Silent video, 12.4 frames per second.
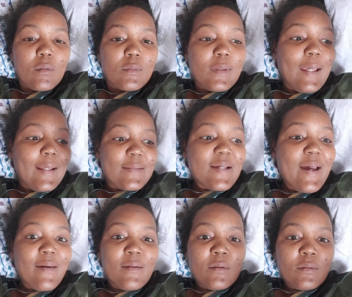the
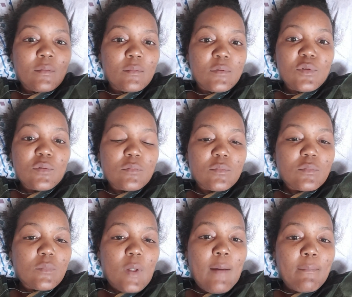entire
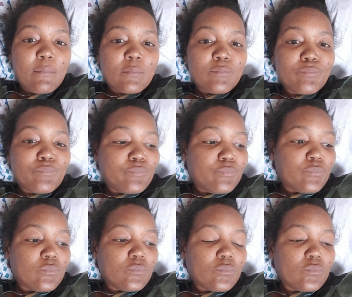
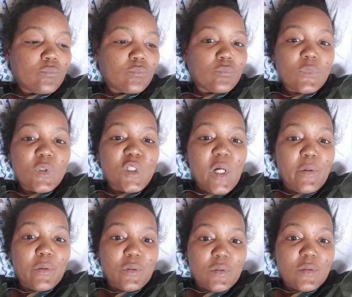
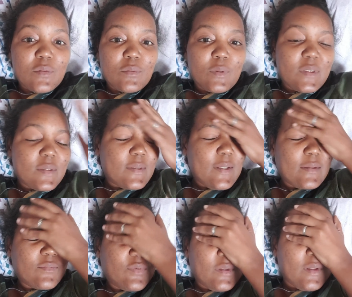chariot. What is that
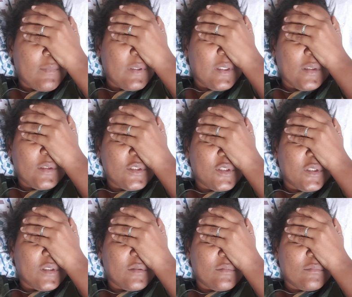name in English
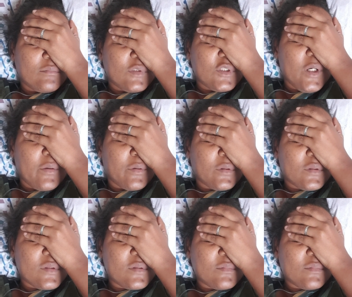again? Chariot.